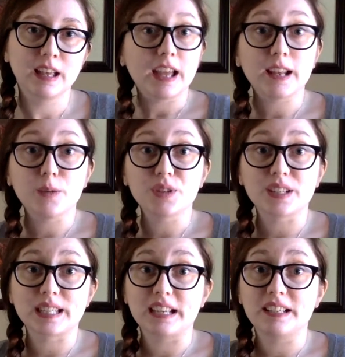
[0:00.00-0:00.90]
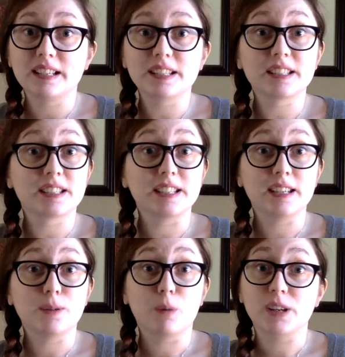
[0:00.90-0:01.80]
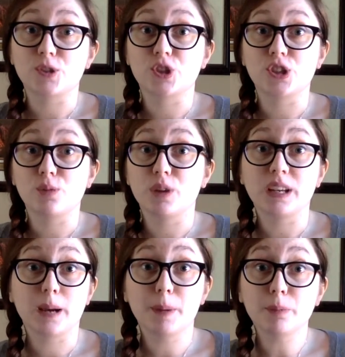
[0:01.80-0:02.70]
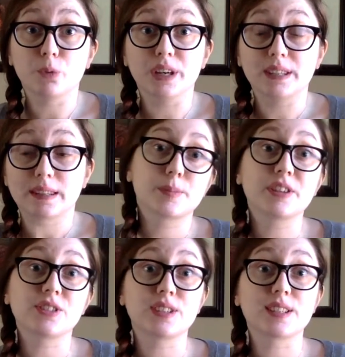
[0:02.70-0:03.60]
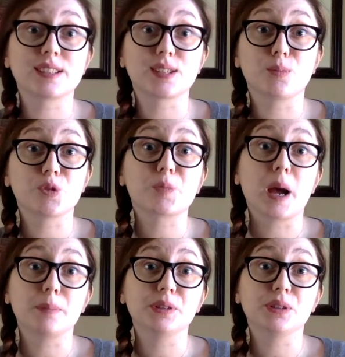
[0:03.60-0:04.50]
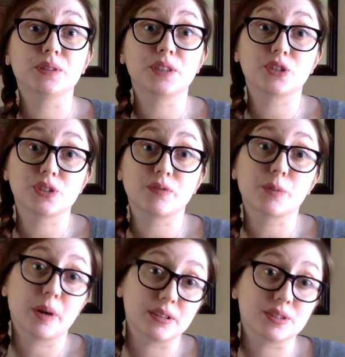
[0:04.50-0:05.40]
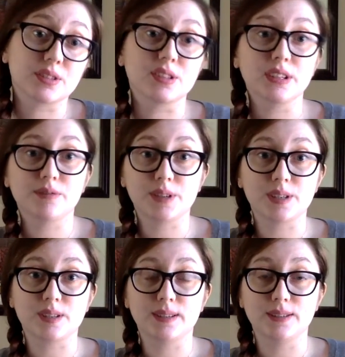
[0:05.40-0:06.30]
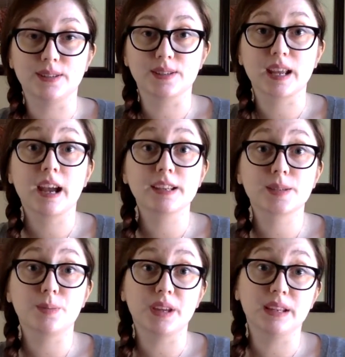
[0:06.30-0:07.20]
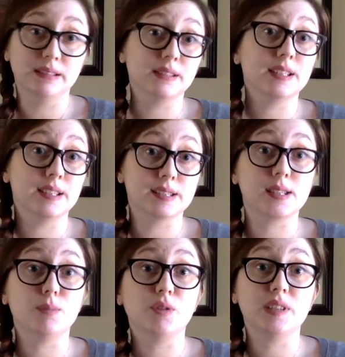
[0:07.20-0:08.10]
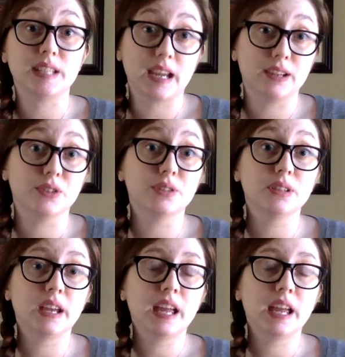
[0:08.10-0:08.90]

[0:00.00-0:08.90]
And I was excited to see what she would come up with, especially since the most popular version of Rapunzel in recent years has been the Disney movie Tangled.